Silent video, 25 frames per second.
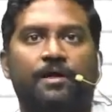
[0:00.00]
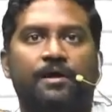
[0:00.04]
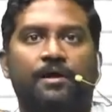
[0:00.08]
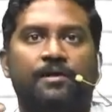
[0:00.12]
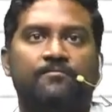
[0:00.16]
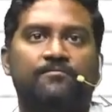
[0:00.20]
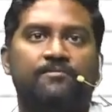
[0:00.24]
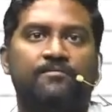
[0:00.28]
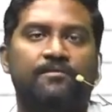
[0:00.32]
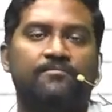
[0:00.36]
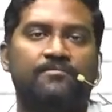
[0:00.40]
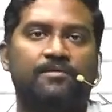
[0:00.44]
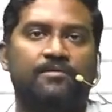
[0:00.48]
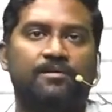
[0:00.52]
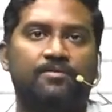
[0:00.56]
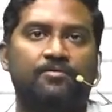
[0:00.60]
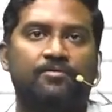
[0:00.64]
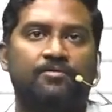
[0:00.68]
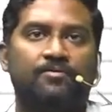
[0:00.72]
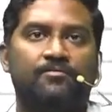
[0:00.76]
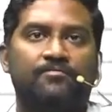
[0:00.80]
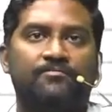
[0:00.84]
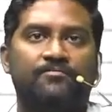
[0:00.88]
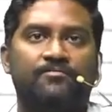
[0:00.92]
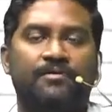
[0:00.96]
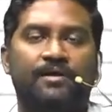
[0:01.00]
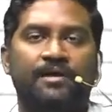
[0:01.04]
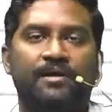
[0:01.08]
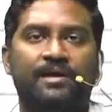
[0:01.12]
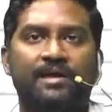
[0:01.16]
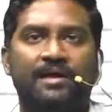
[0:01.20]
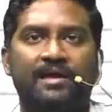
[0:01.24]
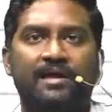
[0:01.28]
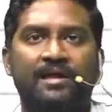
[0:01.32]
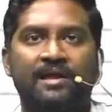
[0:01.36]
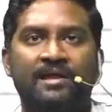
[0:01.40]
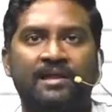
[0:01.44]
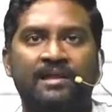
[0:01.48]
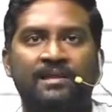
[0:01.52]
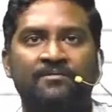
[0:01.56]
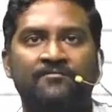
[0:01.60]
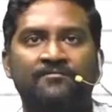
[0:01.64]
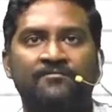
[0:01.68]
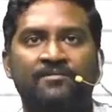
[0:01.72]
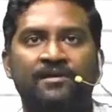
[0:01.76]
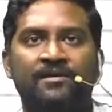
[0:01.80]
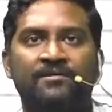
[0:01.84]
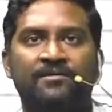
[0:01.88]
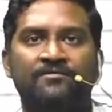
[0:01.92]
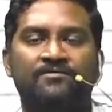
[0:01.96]
Then we will go for
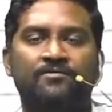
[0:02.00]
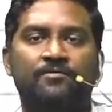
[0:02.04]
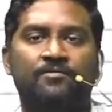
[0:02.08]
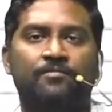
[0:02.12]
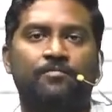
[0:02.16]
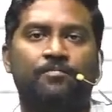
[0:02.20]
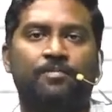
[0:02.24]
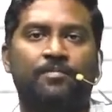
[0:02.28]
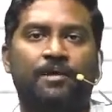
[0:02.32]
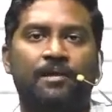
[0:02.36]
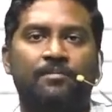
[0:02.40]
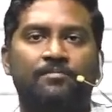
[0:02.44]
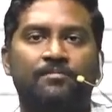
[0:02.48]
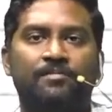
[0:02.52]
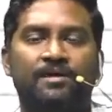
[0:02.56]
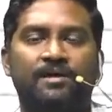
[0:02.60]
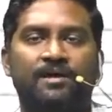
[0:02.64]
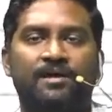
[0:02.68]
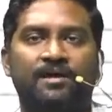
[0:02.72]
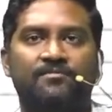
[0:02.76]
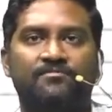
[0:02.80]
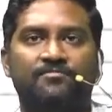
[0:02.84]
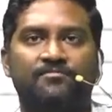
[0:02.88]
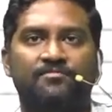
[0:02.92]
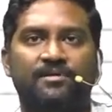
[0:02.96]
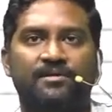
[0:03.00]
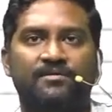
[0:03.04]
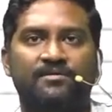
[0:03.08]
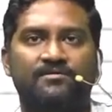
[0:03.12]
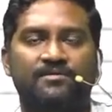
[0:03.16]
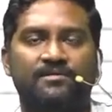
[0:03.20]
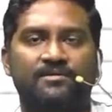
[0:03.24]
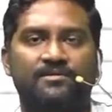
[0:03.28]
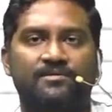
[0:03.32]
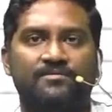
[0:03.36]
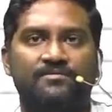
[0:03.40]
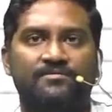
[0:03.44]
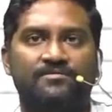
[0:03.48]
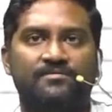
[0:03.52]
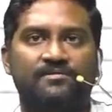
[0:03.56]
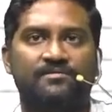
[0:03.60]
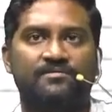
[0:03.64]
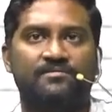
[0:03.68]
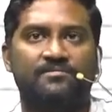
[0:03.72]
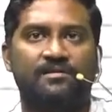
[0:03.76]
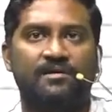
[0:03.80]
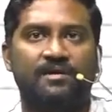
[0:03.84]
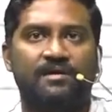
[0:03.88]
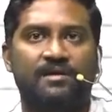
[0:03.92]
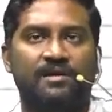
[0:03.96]
invasive pulmonary
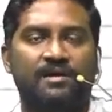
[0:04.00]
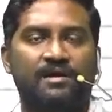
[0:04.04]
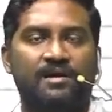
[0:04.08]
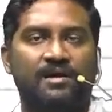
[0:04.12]
aspergillosis,